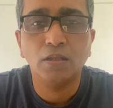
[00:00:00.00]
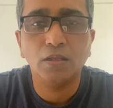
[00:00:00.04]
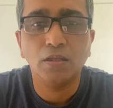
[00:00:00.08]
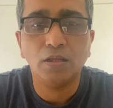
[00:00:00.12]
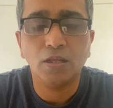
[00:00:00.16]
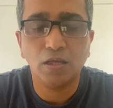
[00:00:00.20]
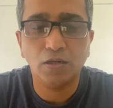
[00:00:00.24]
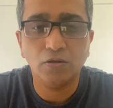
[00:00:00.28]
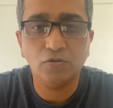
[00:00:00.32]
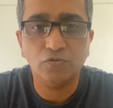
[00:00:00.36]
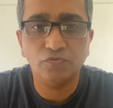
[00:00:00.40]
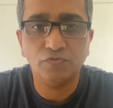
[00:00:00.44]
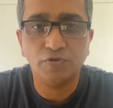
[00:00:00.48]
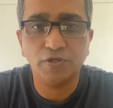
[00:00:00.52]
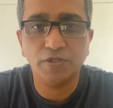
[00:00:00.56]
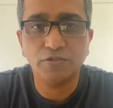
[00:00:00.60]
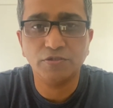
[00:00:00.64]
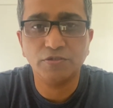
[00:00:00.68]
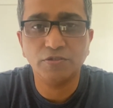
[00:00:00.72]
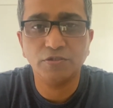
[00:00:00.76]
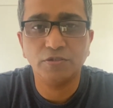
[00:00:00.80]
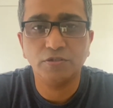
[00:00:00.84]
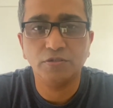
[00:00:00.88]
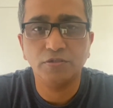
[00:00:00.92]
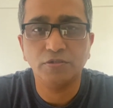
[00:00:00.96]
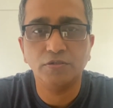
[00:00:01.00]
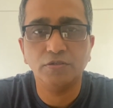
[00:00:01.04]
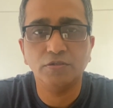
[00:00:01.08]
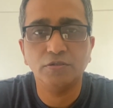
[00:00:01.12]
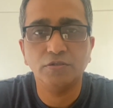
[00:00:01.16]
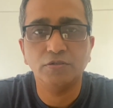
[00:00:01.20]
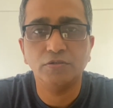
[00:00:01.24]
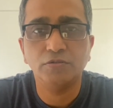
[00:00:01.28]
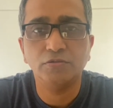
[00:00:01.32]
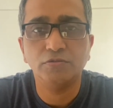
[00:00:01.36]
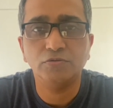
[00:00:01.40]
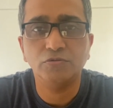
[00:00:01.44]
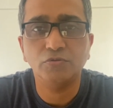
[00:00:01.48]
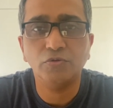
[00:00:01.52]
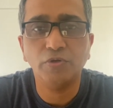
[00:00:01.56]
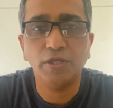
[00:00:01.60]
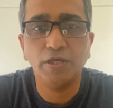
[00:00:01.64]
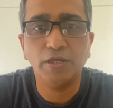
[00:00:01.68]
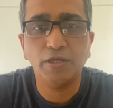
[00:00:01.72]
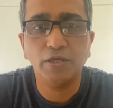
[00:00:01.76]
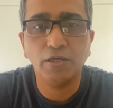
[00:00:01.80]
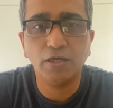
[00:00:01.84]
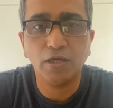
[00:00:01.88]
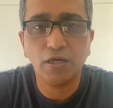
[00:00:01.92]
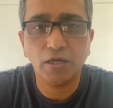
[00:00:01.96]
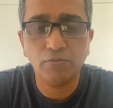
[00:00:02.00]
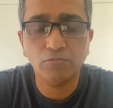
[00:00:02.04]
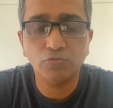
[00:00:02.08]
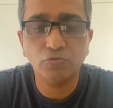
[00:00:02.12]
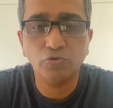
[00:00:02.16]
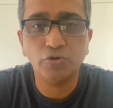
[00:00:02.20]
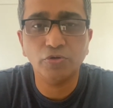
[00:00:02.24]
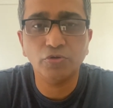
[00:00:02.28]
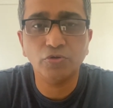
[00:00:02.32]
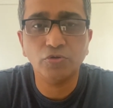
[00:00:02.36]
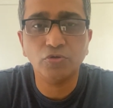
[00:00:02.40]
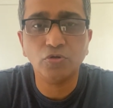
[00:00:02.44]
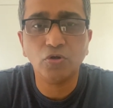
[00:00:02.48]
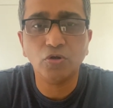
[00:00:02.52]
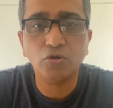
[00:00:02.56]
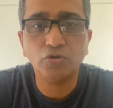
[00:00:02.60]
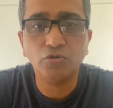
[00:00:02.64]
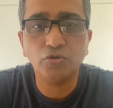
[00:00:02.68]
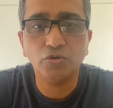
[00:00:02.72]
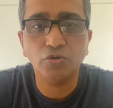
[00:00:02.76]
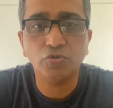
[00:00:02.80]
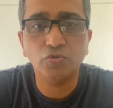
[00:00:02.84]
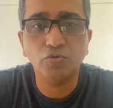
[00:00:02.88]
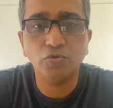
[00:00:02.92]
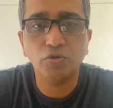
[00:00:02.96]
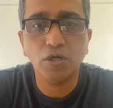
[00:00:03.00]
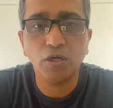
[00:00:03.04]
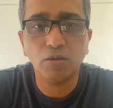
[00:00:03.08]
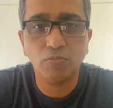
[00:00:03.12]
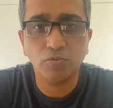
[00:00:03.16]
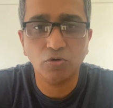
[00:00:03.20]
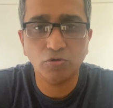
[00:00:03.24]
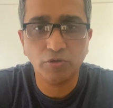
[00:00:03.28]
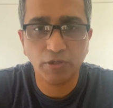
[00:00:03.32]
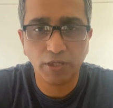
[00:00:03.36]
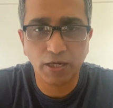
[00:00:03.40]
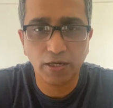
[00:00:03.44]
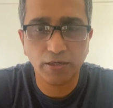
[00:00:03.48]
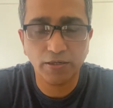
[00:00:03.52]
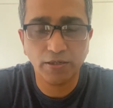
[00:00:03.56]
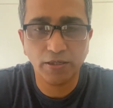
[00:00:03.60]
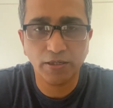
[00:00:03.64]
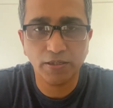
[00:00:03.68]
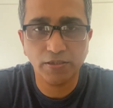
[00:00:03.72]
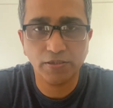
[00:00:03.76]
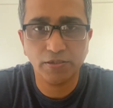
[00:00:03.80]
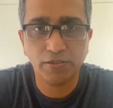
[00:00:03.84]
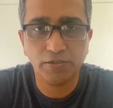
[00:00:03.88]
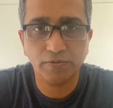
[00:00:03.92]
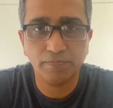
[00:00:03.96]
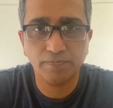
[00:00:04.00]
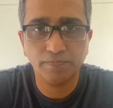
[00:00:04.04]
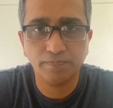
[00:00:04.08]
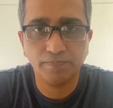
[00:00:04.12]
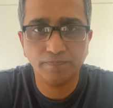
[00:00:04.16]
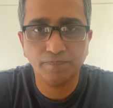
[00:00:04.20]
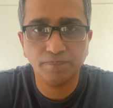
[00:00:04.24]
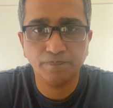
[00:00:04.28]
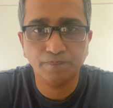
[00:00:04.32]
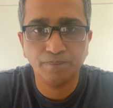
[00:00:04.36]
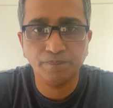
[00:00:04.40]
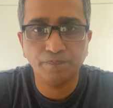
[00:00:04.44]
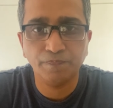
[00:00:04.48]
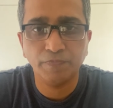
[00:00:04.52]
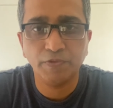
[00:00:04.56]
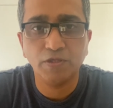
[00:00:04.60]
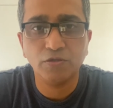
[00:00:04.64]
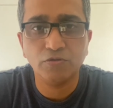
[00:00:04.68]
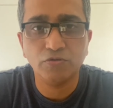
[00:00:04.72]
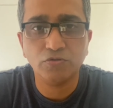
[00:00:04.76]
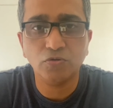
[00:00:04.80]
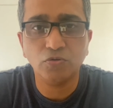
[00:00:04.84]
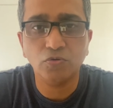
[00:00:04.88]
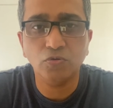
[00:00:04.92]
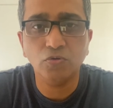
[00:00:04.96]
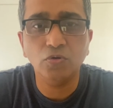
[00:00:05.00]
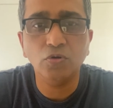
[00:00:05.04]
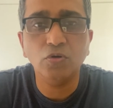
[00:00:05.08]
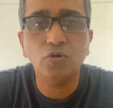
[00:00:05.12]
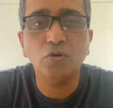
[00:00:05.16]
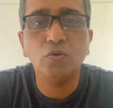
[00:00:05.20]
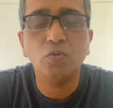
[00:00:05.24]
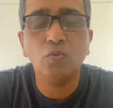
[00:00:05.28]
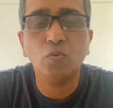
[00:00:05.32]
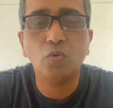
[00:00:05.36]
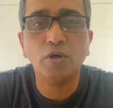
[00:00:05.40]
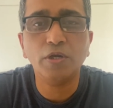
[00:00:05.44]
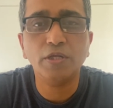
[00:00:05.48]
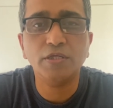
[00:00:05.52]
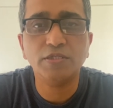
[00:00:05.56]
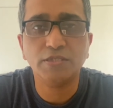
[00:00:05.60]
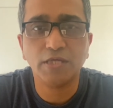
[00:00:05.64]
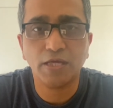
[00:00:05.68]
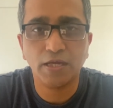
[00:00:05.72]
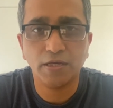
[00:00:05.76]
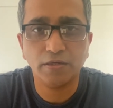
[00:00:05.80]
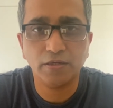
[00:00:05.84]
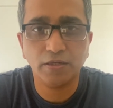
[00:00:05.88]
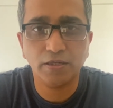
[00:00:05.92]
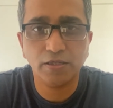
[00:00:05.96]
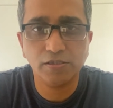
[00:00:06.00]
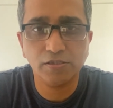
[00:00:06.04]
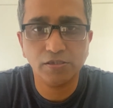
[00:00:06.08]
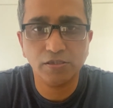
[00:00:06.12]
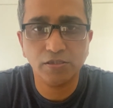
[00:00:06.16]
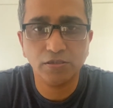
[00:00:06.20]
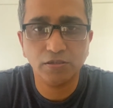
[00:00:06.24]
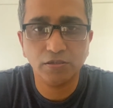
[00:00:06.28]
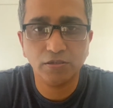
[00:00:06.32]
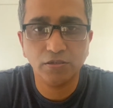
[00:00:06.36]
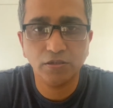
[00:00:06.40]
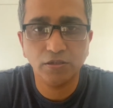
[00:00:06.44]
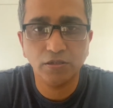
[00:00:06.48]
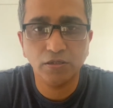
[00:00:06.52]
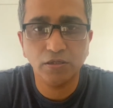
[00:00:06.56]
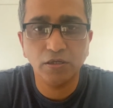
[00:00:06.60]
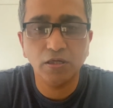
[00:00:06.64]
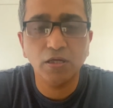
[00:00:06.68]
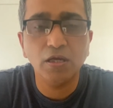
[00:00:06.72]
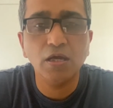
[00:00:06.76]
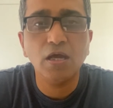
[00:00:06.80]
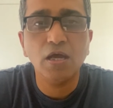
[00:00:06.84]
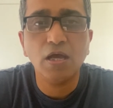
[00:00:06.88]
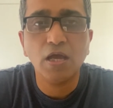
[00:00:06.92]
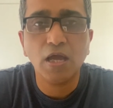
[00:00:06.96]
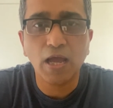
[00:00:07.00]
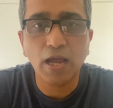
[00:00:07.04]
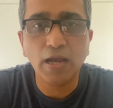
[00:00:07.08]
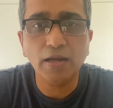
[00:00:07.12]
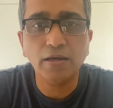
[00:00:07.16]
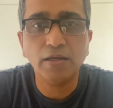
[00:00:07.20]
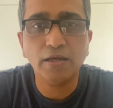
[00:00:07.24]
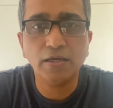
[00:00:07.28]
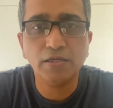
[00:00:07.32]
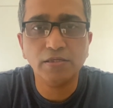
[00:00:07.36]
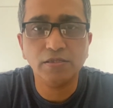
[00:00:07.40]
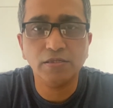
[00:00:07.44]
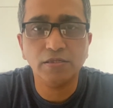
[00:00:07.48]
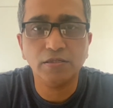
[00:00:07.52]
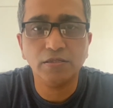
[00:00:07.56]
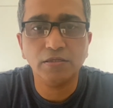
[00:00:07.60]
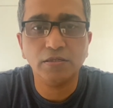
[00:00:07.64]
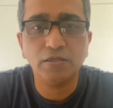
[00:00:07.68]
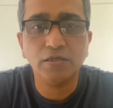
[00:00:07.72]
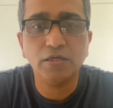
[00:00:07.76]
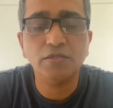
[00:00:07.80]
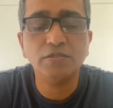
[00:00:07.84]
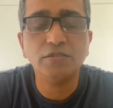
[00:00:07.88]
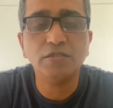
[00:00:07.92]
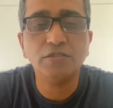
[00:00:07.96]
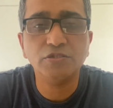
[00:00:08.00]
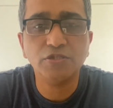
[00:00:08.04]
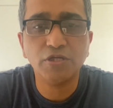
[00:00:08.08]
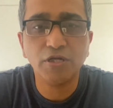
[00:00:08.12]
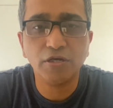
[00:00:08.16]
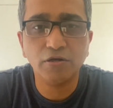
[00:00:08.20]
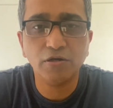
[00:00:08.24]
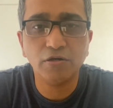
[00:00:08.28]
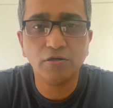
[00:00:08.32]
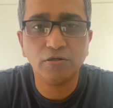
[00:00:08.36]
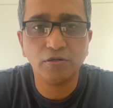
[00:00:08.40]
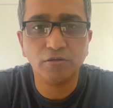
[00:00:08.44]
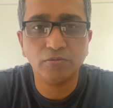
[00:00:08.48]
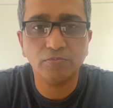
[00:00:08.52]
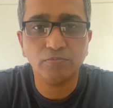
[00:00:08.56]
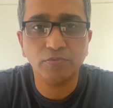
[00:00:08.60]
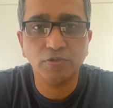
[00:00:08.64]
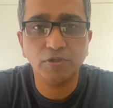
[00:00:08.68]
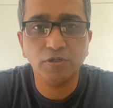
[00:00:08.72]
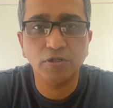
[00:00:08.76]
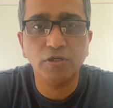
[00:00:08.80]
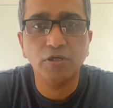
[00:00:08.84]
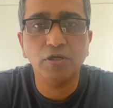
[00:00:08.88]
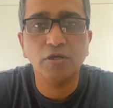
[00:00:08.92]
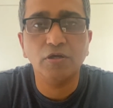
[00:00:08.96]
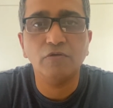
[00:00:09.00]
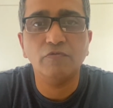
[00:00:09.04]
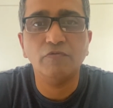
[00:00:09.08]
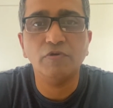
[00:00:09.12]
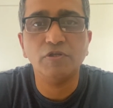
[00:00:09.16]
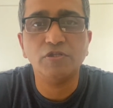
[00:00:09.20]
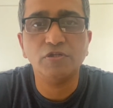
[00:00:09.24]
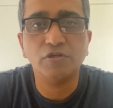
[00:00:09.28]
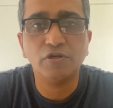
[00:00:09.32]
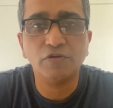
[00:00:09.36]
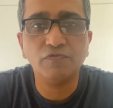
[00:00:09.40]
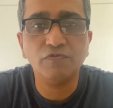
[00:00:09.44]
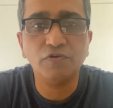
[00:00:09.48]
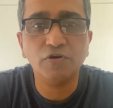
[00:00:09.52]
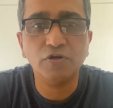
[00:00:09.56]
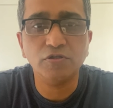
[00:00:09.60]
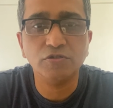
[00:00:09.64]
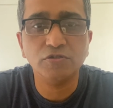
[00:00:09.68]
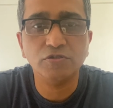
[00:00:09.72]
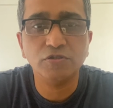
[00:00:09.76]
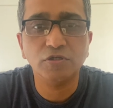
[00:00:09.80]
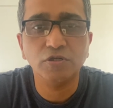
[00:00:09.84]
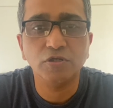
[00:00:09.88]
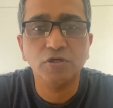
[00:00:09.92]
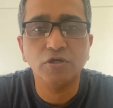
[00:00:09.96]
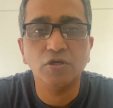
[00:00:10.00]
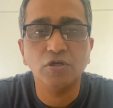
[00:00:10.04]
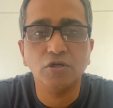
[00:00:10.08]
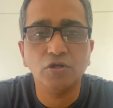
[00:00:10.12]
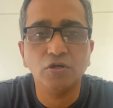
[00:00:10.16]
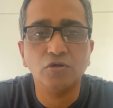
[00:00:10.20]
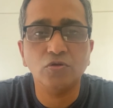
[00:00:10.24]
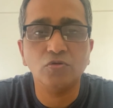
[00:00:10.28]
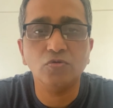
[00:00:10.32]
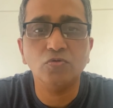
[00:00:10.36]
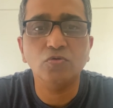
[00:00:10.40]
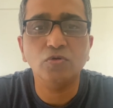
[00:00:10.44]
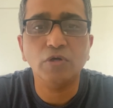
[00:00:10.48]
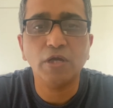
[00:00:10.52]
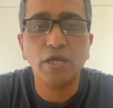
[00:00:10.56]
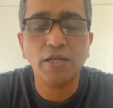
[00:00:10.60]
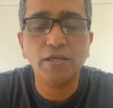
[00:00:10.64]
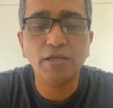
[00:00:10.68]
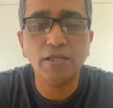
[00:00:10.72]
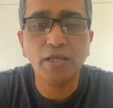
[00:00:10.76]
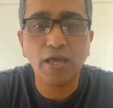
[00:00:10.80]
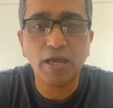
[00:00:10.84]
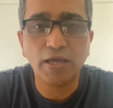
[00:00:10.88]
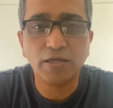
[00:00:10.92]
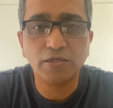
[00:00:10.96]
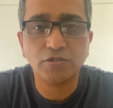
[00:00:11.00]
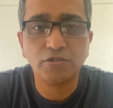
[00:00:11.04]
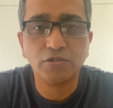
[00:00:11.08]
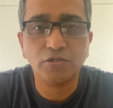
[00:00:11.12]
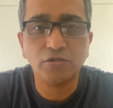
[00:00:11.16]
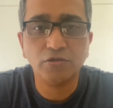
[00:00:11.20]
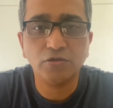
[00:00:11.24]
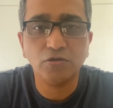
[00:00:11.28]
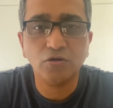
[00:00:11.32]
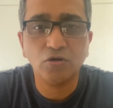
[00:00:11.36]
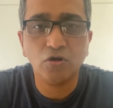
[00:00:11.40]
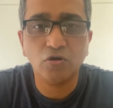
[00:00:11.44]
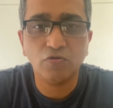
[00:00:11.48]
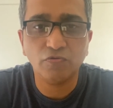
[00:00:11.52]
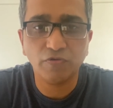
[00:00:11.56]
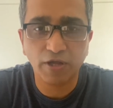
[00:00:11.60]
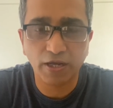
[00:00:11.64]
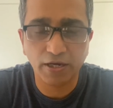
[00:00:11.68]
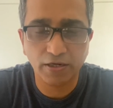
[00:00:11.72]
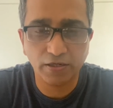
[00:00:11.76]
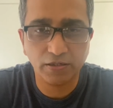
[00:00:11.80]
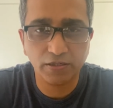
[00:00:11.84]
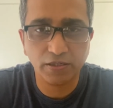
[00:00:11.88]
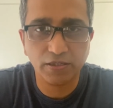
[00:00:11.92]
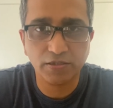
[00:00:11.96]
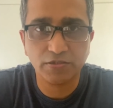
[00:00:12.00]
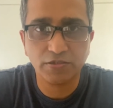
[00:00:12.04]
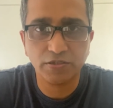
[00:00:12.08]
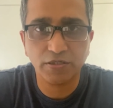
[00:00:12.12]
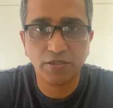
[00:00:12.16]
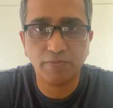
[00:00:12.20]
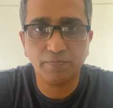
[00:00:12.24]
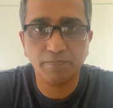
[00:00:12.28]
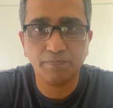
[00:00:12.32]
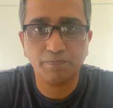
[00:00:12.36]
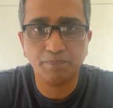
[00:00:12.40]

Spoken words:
Hello friends, today I'm going to talk to you about hand hygiene. So what is hand hygiene? Hand hygiene is a general term which refers to any action of hand cleansing.